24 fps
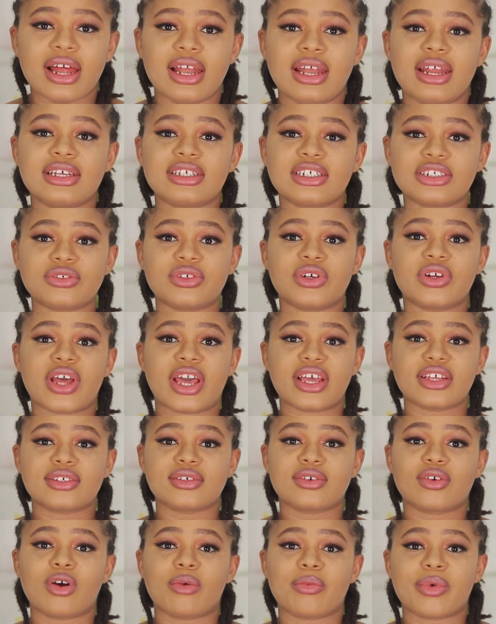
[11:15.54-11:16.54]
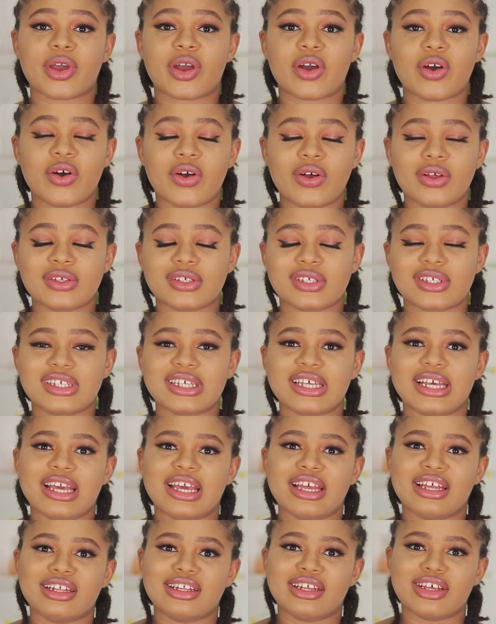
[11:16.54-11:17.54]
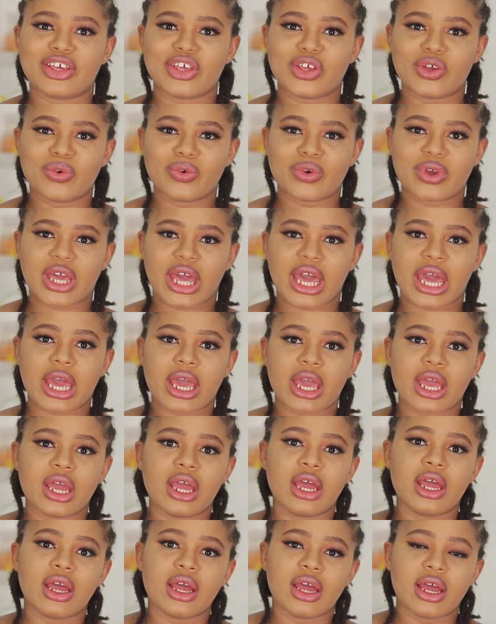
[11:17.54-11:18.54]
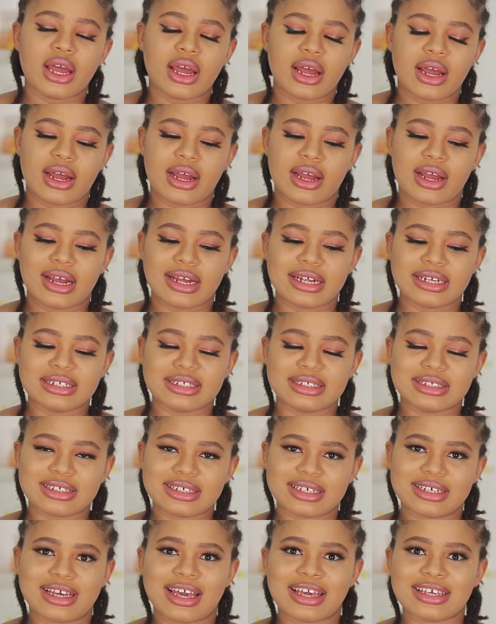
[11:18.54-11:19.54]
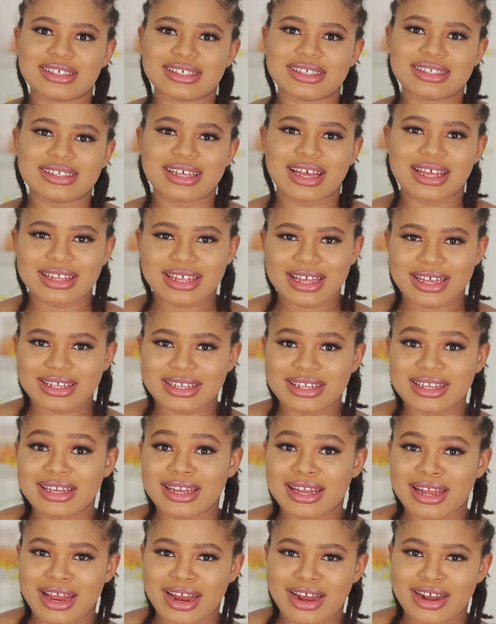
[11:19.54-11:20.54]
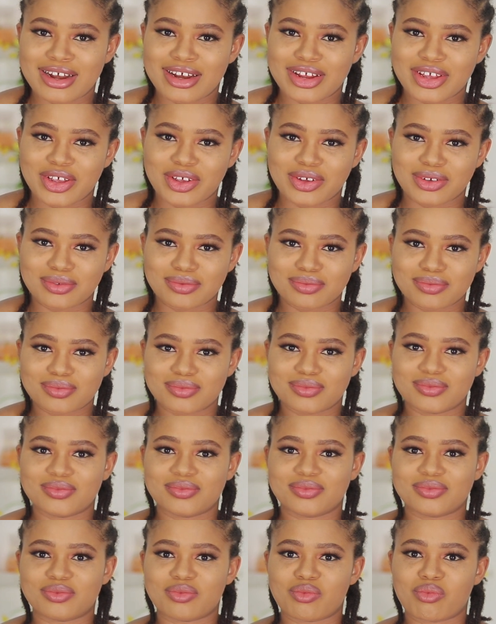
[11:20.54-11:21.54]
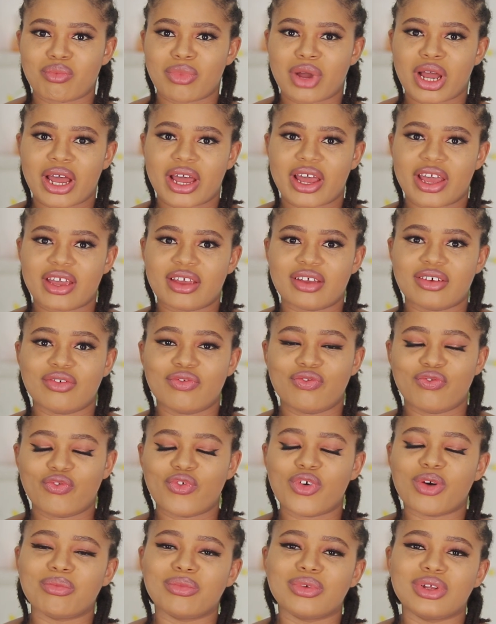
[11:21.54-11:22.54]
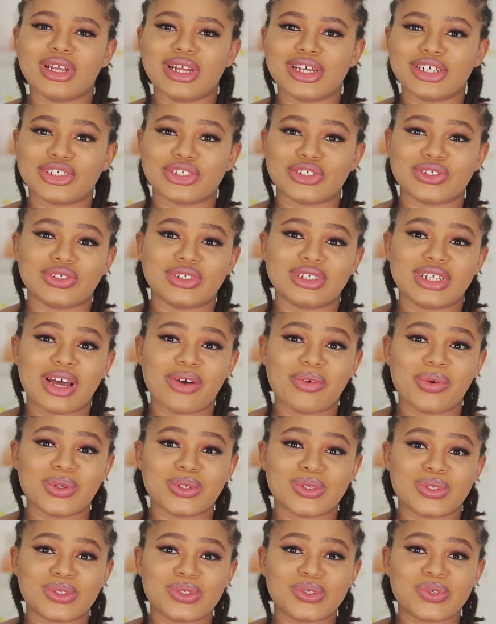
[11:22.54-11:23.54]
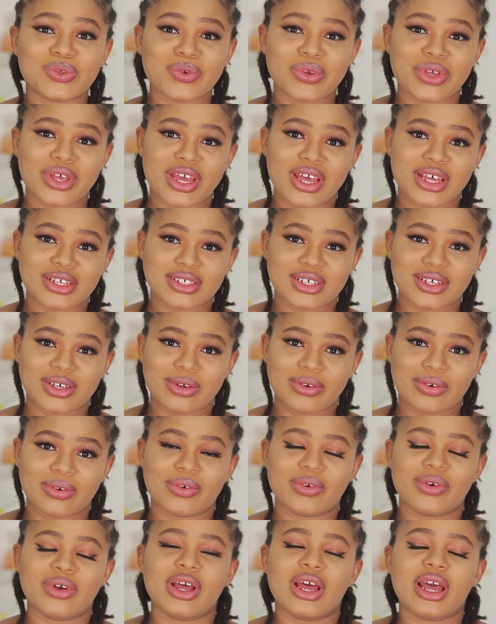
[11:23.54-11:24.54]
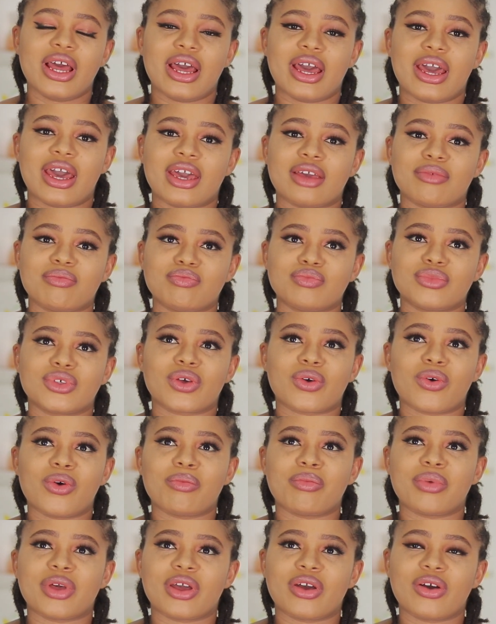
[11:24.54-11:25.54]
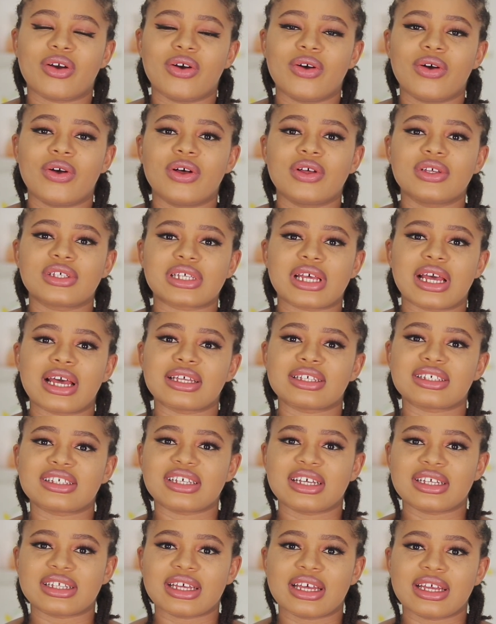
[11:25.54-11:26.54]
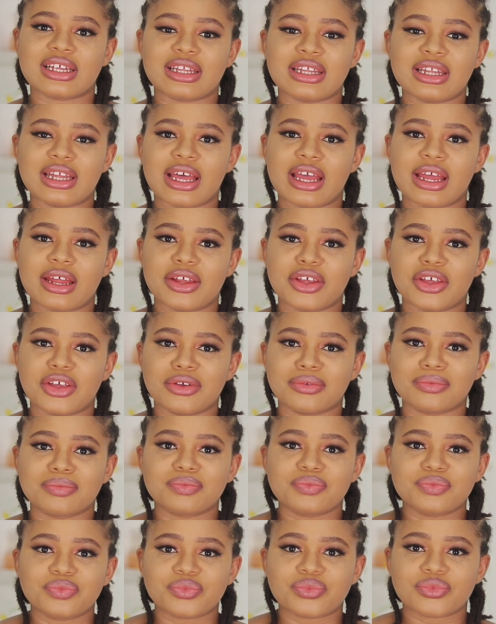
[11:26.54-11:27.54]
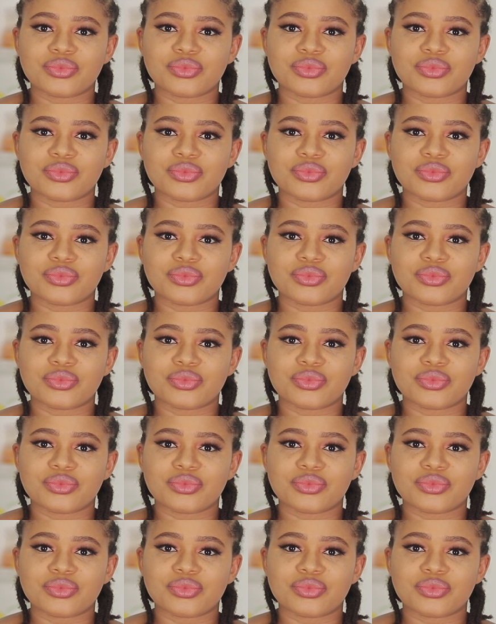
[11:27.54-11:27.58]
In the UK, and I started learning my formulation. That was 2 years ago. I took up a course and started learning,